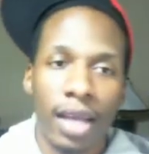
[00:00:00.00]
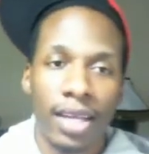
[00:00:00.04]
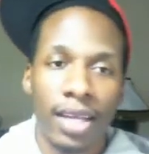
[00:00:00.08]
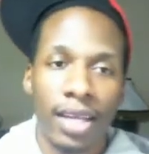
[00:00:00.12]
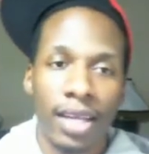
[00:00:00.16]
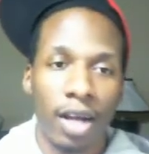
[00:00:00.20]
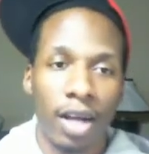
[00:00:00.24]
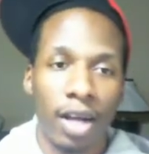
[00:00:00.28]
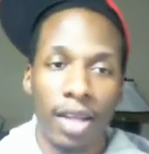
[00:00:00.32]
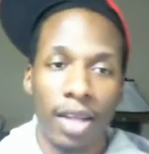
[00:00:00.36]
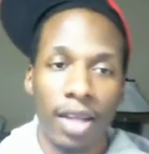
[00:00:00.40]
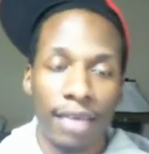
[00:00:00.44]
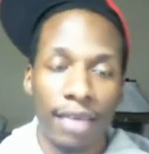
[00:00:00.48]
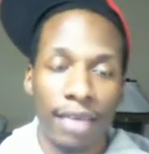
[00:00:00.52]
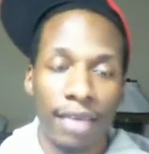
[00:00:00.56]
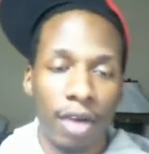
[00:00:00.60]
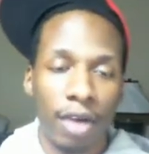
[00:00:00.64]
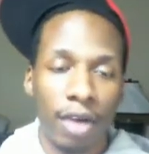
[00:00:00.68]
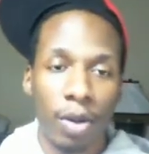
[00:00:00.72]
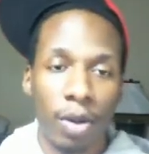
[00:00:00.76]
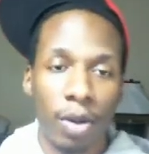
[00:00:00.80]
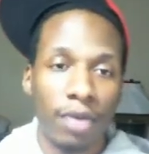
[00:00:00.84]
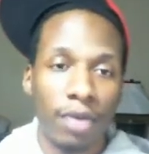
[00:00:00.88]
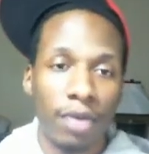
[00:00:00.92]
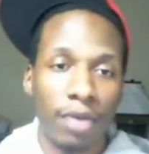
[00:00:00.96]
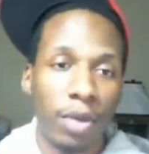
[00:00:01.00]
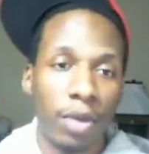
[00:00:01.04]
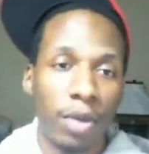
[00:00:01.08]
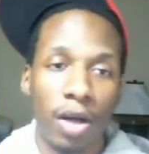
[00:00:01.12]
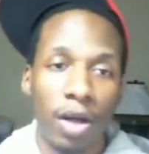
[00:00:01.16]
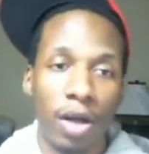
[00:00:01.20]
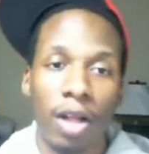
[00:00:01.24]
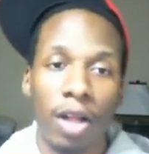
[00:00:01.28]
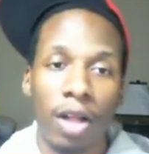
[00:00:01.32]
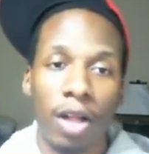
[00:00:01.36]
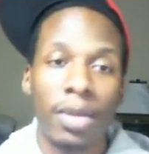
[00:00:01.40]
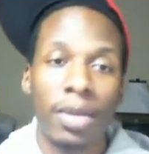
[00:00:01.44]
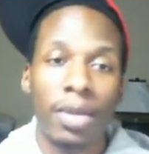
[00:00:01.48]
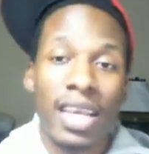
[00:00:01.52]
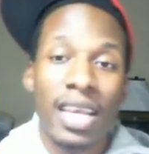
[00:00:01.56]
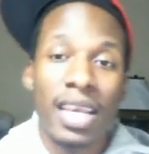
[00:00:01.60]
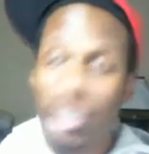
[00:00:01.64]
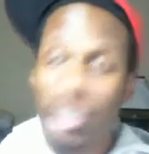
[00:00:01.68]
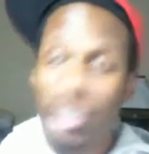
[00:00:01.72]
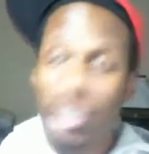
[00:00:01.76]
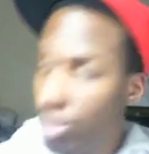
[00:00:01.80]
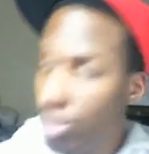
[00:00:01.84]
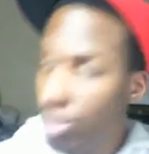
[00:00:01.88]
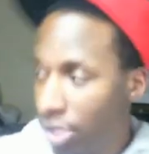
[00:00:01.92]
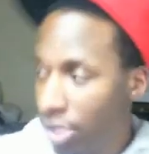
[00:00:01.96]
or lifeguard, whatever you want to call him,
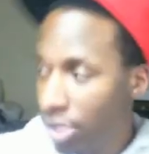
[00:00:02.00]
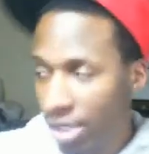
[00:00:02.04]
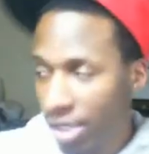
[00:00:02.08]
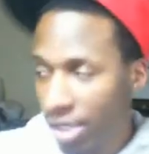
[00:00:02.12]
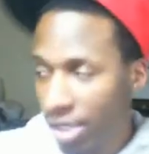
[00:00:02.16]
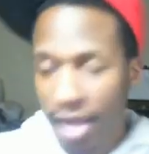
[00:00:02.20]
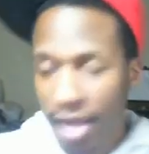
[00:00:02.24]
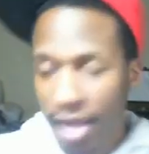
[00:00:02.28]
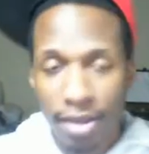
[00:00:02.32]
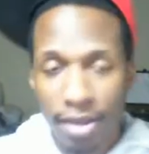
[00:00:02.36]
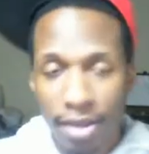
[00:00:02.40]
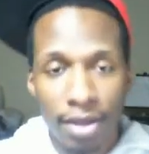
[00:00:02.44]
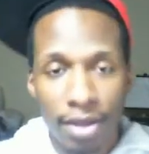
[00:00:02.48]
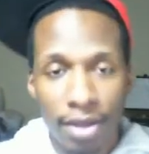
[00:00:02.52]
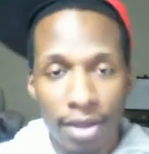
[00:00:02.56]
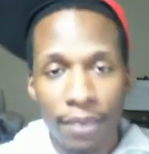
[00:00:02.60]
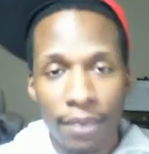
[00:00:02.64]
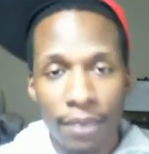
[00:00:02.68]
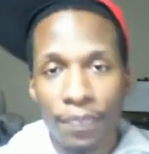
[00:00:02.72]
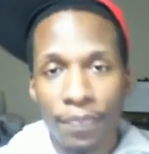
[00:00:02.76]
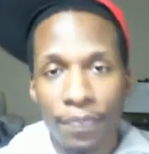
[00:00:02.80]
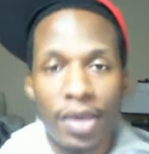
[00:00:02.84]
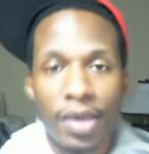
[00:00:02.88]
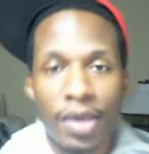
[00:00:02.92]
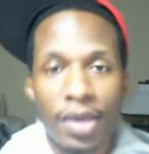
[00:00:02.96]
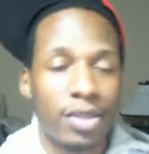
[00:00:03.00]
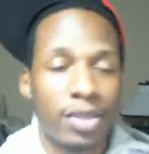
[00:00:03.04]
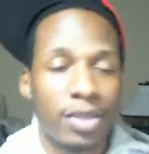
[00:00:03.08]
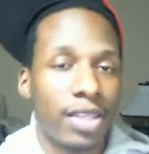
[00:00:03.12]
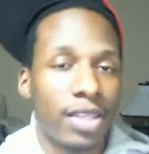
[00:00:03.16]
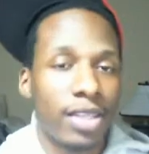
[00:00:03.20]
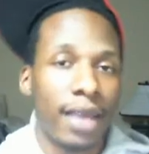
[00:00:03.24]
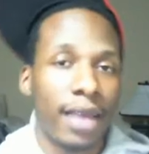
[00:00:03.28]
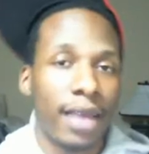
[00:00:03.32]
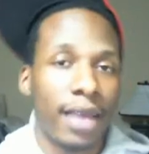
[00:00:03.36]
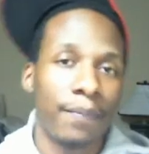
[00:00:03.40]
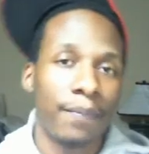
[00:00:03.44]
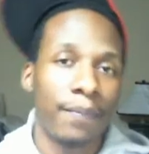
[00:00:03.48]
he's just standing there. He was just like,